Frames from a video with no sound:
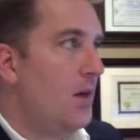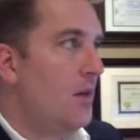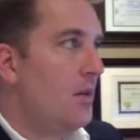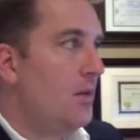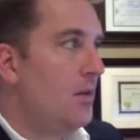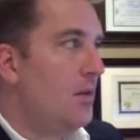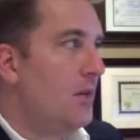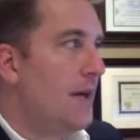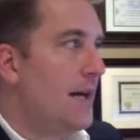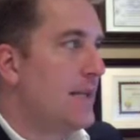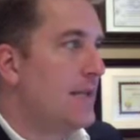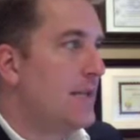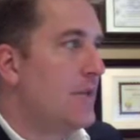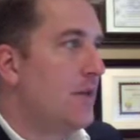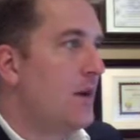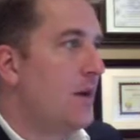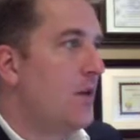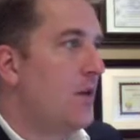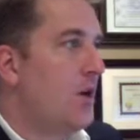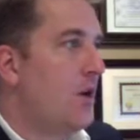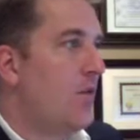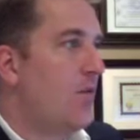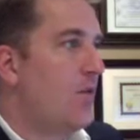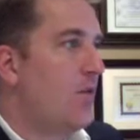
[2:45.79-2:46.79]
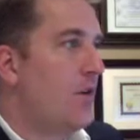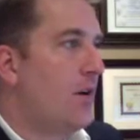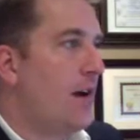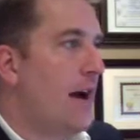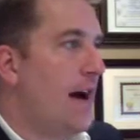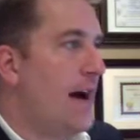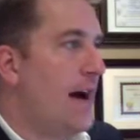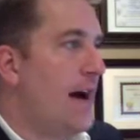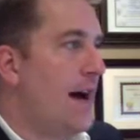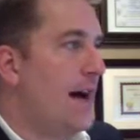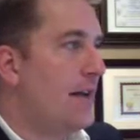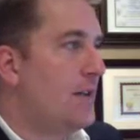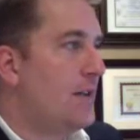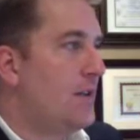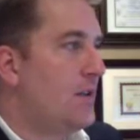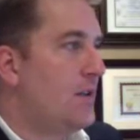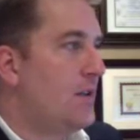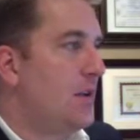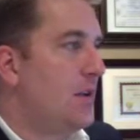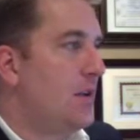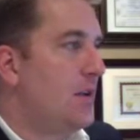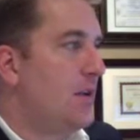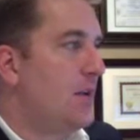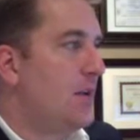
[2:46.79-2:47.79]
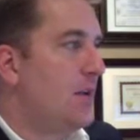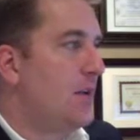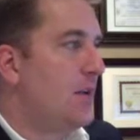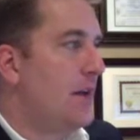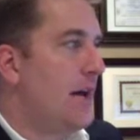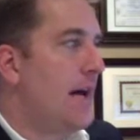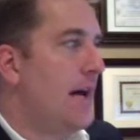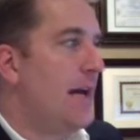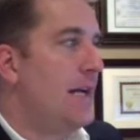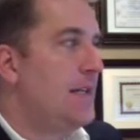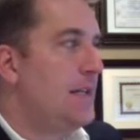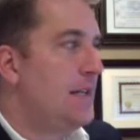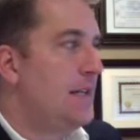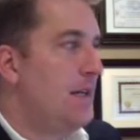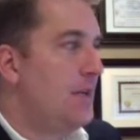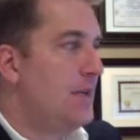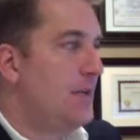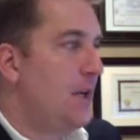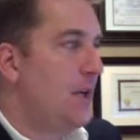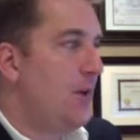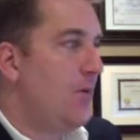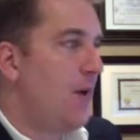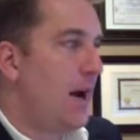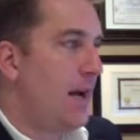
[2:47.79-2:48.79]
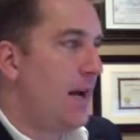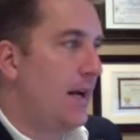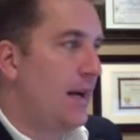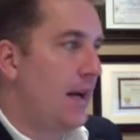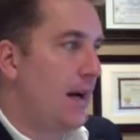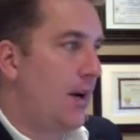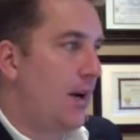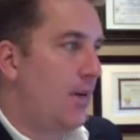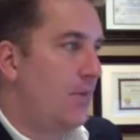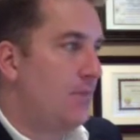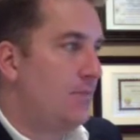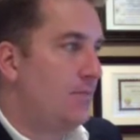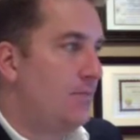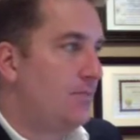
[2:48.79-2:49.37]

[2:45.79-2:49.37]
Let's look over at AT&T right now.